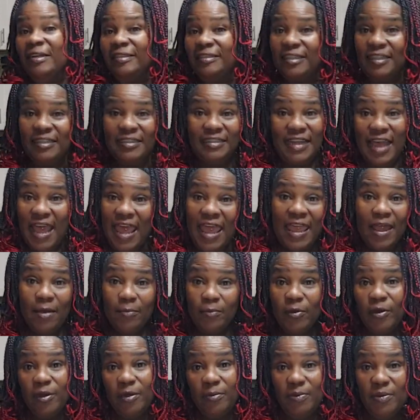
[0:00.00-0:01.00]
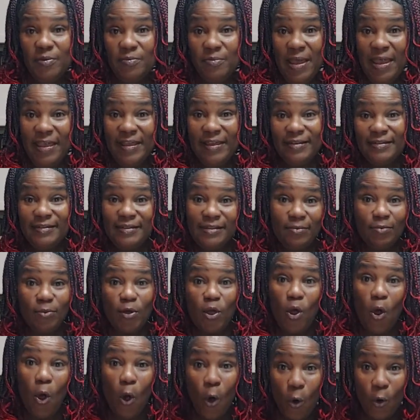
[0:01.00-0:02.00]
Today I'm going to be making some
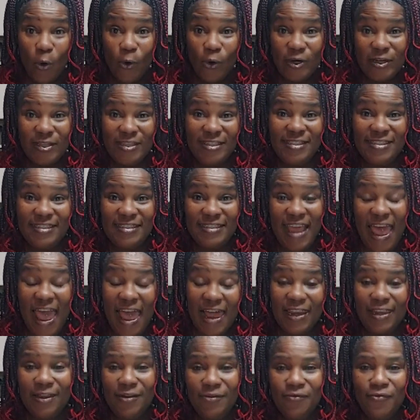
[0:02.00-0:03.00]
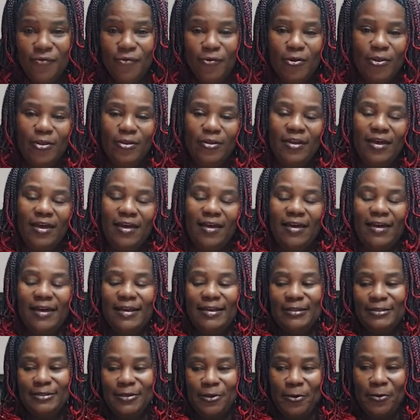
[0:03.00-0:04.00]
corn salad for you
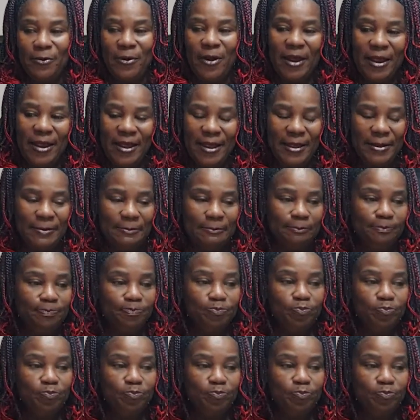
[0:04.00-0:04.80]
guys, all right?